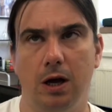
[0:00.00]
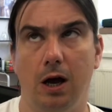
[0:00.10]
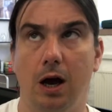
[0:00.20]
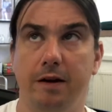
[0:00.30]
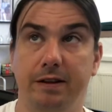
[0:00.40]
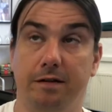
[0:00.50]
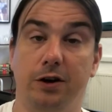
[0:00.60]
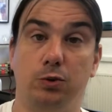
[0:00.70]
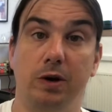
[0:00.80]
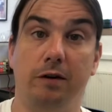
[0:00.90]
I think the
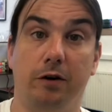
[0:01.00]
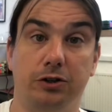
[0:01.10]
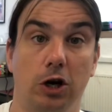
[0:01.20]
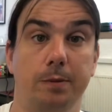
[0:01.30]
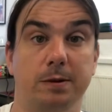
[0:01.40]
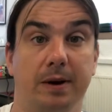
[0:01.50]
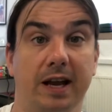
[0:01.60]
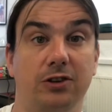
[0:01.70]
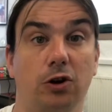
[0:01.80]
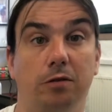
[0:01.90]
first week of October is my
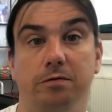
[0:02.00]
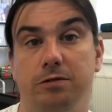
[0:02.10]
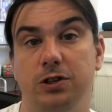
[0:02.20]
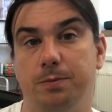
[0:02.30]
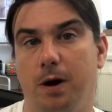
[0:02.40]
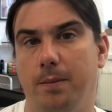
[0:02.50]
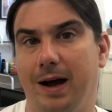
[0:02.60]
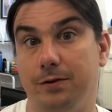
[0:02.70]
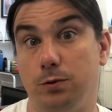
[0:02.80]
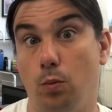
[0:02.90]
next conference, but I might
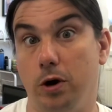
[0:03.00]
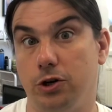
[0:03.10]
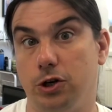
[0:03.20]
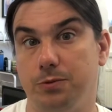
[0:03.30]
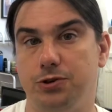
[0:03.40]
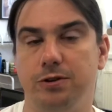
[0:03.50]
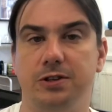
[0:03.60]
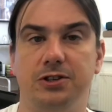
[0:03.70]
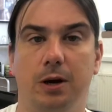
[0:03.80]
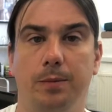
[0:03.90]
have some workshops during the
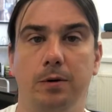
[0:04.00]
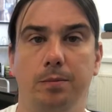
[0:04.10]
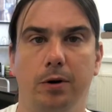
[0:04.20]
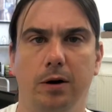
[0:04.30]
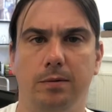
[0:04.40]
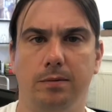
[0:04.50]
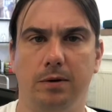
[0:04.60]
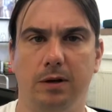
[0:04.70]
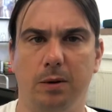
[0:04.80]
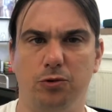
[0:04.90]
summer. But
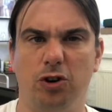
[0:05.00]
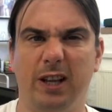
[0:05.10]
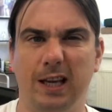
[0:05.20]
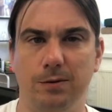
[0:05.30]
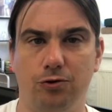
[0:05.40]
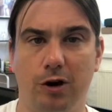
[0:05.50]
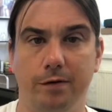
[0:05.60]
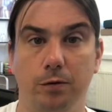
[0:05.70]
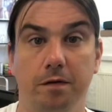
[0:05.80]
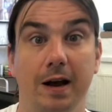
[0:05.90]
I'm trying to keep the
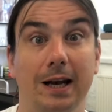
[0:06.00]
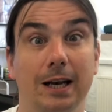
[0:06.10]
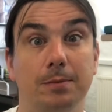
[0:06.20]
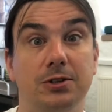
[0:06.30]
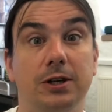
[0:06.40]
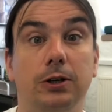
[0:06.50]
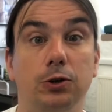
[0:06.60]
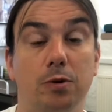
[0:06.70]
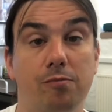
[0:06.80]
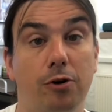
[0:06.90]
travel fairly limited because
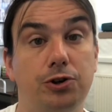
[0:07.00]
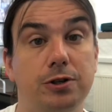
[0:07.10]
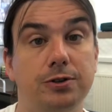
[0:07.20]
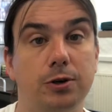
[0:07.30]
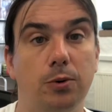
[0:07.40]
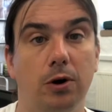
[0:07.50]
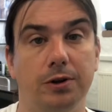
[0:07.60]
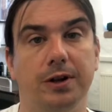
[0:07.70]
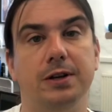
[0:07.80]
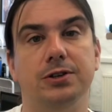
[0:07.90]
we're approaching the school
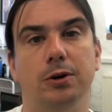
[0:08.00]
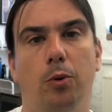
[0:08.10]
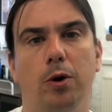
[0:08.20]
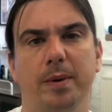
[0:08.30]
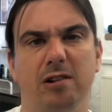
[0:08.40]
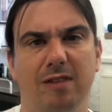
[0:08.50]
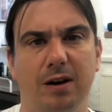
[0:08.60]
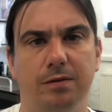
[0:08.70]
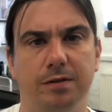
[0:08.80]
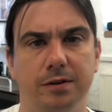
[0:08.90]
holidays, so I want to be
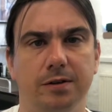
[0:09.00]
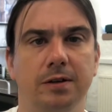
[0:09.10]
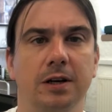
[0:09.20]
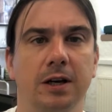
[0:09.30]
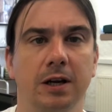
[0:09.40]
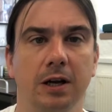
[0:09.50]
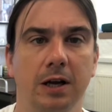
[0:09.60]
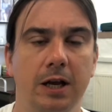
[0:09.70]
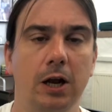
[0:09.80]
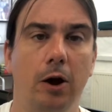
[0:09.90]
around for
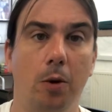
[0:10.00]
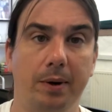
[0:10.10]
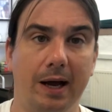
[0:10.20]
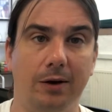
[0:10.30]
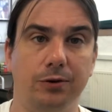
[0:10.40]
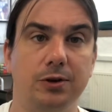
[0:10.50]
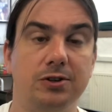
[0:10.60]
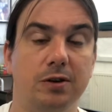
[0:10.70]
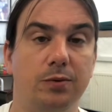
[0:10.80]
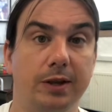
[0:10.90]
helping out and doing
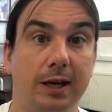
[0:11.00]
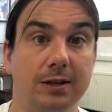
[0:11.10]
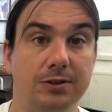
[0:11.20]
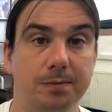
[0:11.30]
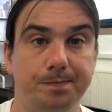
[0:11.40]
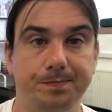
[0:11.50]
stuff with the kids.